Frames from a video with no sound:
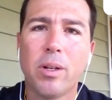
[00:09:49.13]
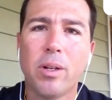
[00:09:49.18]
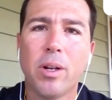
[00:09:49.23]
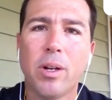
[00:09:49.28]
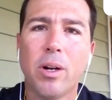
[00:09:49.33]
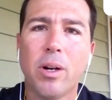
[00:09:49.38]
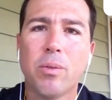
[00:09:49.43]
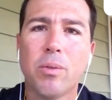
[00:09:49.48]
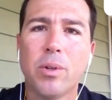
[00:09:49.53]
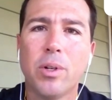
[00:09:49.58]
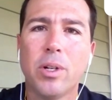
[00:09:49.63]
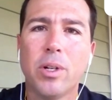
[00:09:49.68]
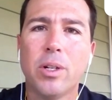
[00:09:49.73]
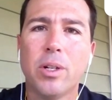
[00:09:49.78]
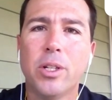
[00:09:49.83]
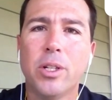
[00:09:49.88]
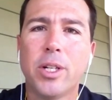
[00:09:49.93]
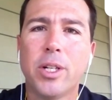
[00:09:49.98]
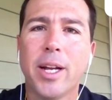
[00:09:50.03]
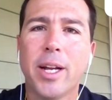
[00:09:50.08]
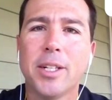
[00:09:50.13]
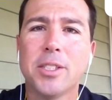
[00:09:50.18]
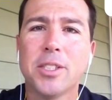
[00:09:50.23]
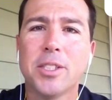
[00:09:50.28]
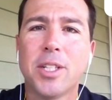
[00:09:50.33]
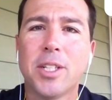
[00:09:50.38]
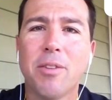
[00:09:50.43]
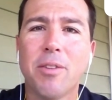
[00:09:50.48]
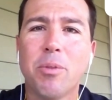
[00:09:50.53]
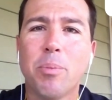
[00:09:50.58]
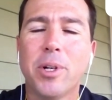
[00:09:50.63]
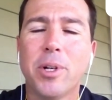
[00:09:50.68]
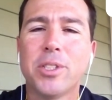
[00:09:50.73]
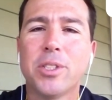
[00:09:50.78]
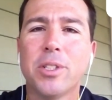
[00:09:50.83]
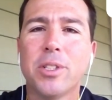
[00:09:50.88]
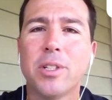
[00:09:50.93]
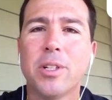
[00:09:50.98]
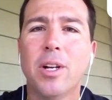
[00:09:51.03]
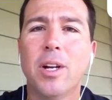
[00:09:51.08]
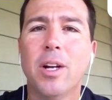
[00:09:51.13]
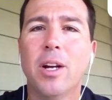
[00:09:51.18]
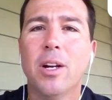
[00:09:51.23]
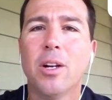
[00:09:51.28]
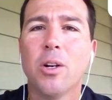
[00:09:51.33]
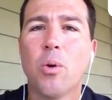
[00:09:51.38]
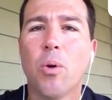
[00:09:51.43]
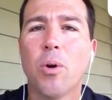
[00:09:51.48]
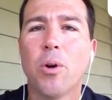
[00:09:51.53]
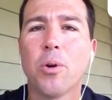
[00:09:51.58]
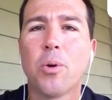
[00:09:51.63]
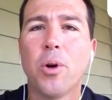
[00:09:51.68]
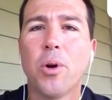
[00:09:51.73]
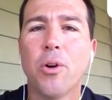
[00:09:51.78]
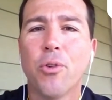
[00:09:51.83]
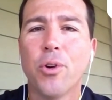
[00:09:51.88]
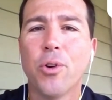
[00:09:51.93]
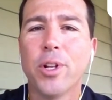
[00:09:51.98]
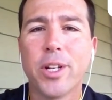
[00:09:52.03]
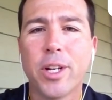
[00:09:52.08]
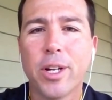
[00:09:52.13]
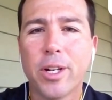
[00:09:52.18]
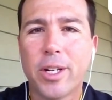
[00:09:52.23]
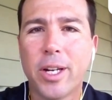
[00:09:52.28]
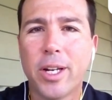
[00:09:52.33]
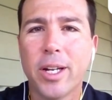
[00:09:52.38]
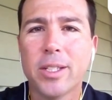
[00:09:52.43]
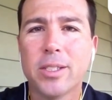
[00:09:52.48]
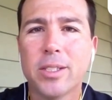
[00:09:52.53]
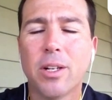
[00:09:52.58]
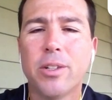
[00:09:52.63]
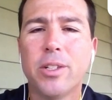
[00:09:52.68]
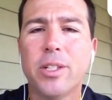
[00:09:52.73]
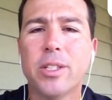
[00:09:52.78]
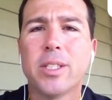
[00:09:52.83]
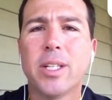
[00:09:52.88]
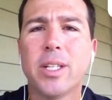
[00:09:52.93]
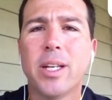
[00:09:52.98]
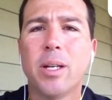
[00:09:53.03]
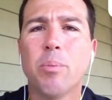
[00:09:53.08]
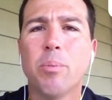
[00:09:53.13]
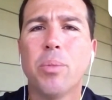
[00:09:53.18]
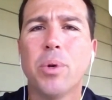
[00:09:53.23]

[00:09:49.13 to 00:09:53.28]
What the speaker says: You know, you can't just have a bunch of quote-unquote really good kids on your team.